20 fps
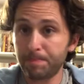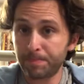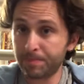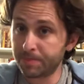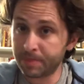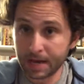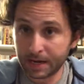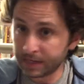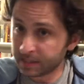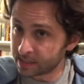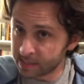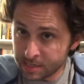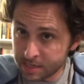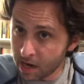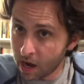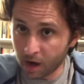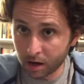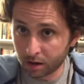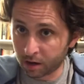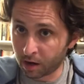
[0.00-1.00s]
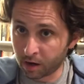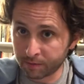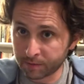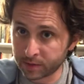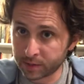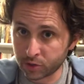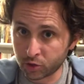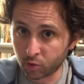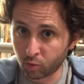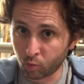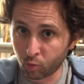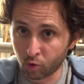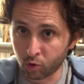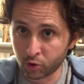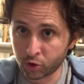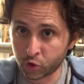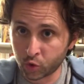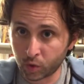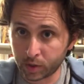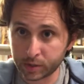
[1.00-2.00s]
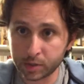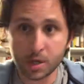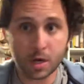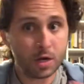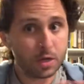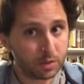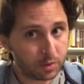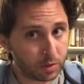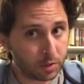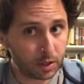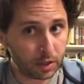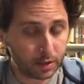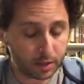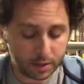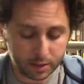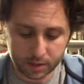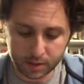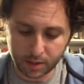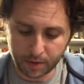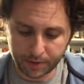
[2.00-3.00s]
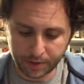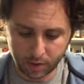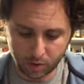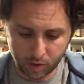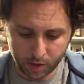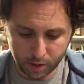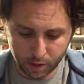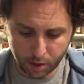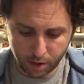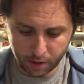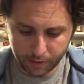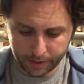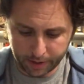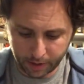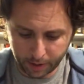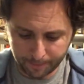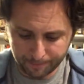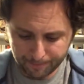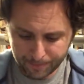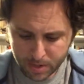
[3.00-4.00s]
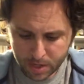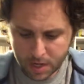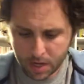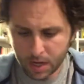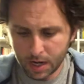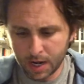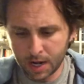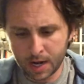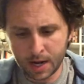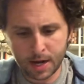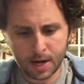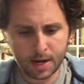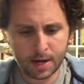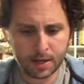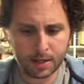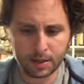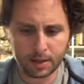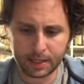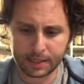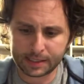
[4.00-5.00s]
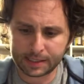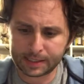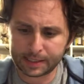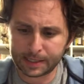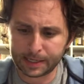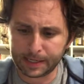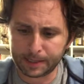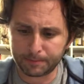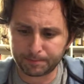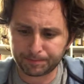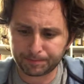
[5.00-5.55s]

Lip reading: That is not a conversational word choice. So clearly there's something going on there. Let's see.